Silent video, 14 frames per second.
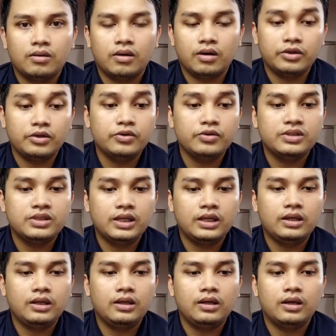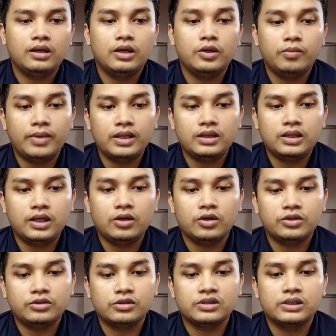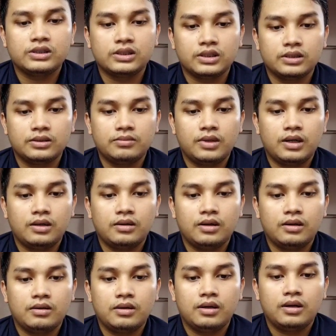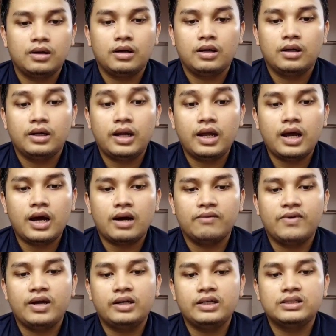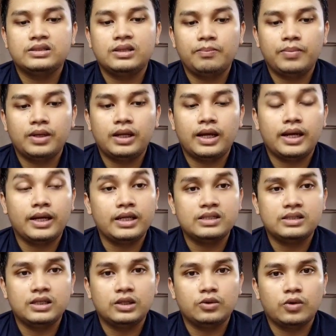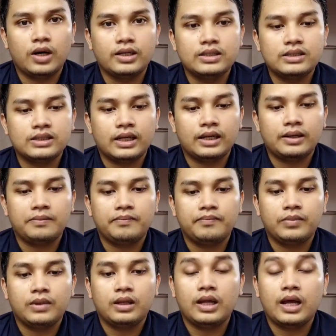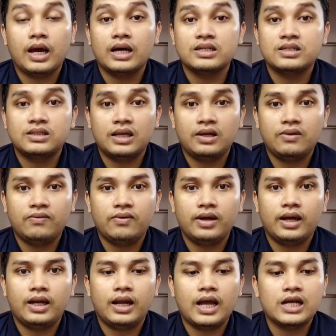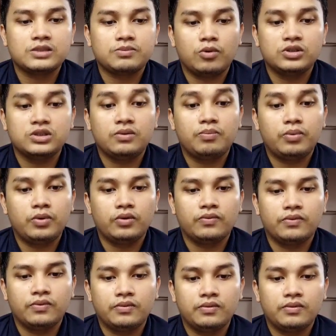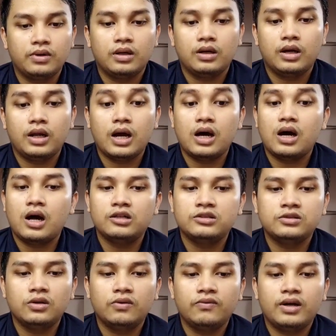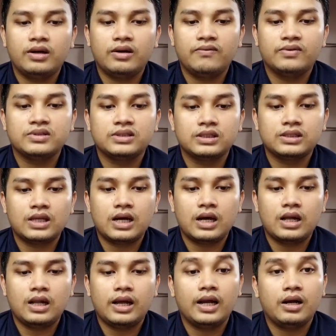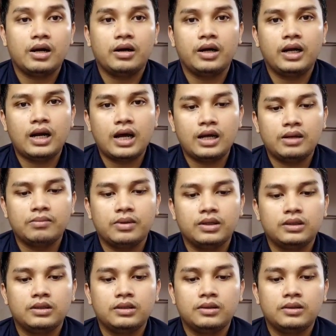on using the pneumatic control system: they are very simple and easy to understand. They are safe and explosion proof. They are also very versatile and reliable.